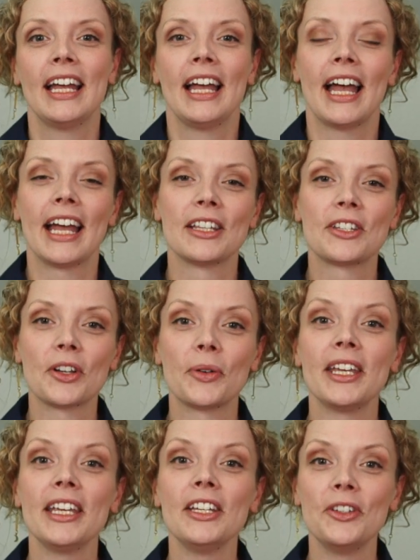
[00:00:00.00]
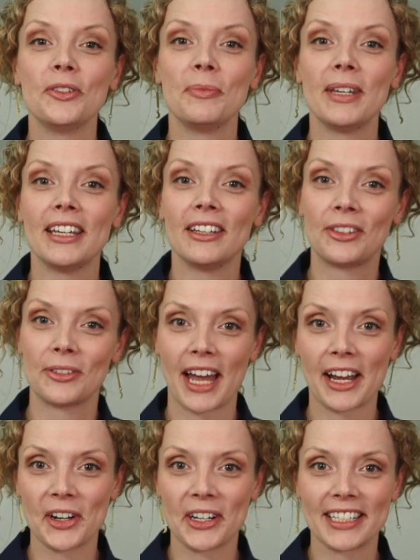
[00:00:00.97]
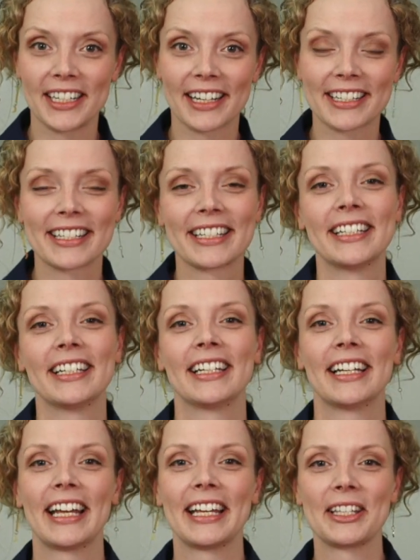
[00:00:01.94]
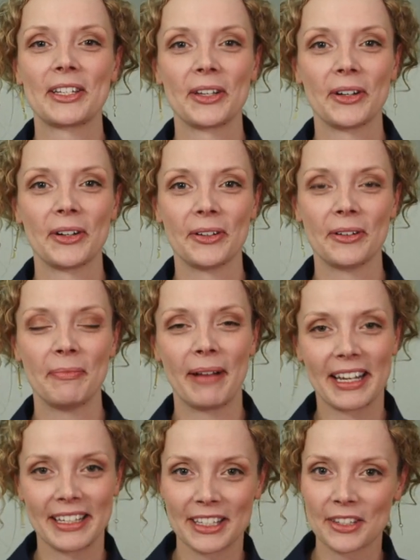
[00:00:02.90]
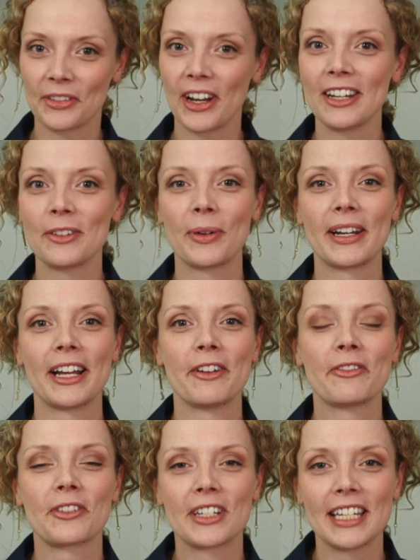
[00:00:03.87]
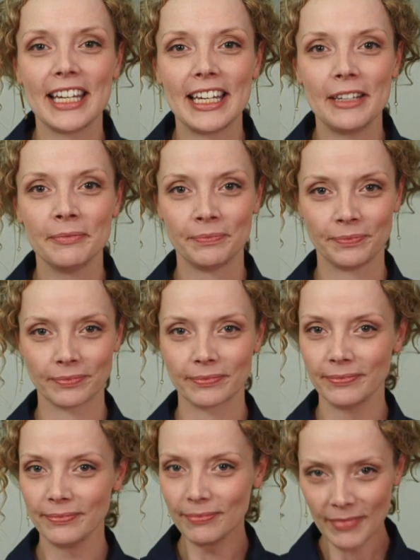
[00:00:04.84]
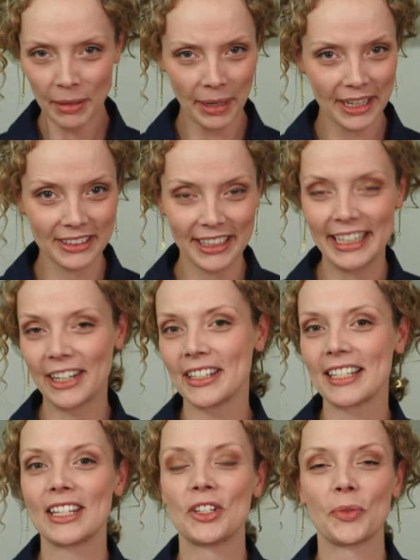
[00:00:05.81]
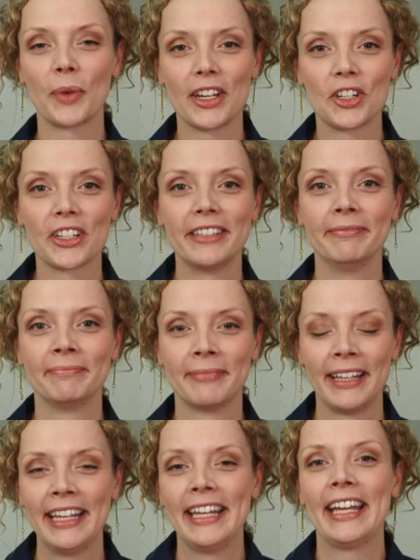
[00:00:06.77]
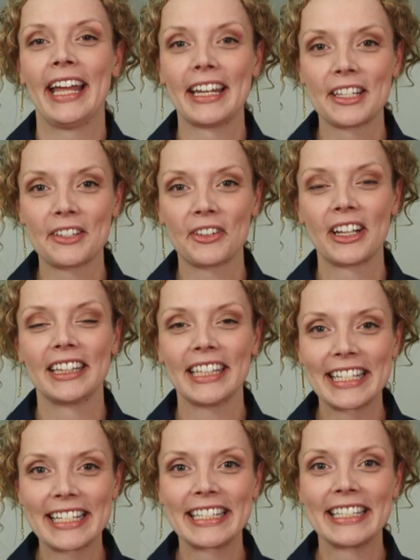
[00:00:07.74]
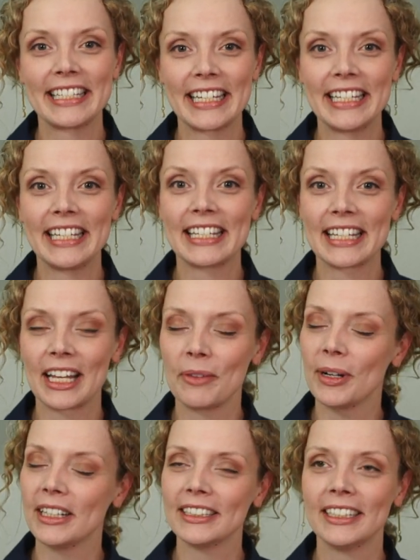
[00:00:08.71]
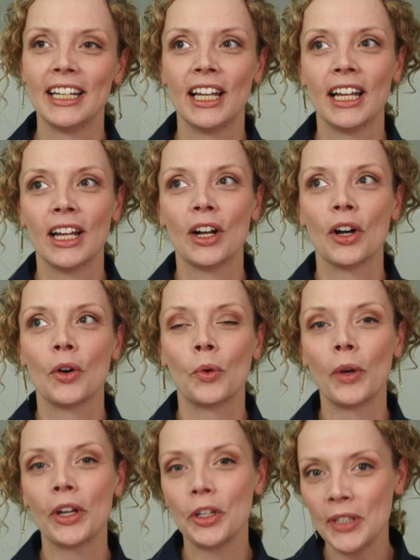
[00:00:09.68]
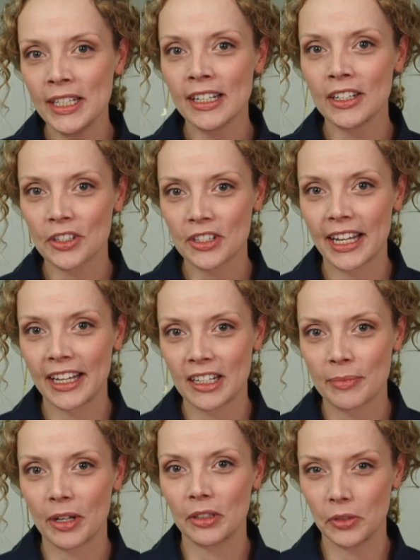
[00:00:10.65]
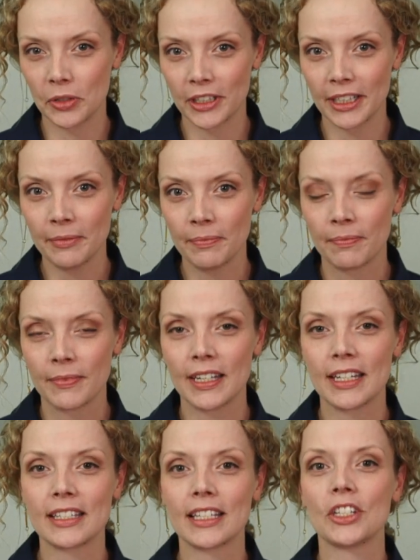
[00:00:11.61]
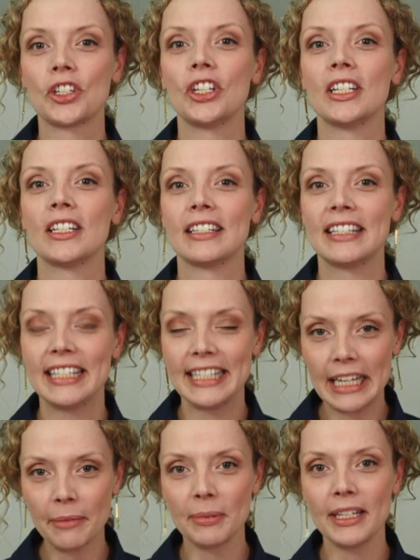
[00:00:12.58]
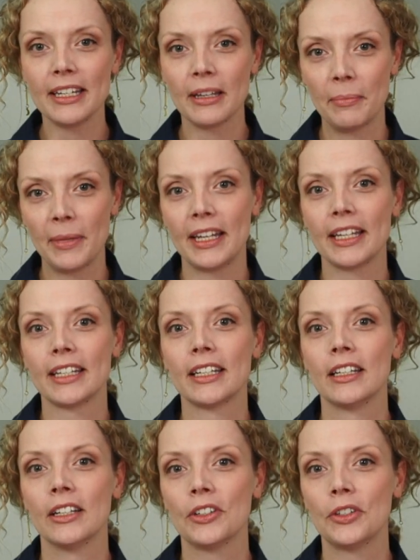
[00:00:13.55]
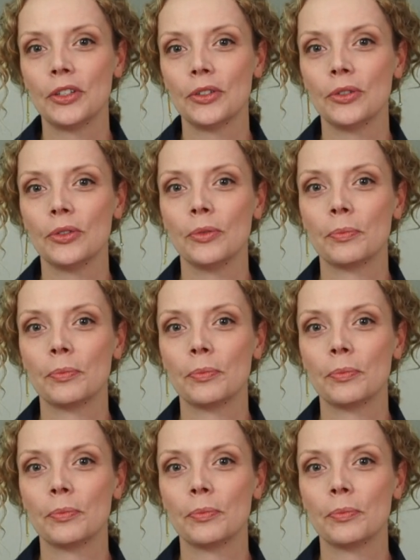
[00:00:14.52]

And so he knew me through that context. And so Michael and his friend went out for tea. Michael laid out the situation and his friend listened, and he said, well, what you need to understand about Laura is that she is deeply committed to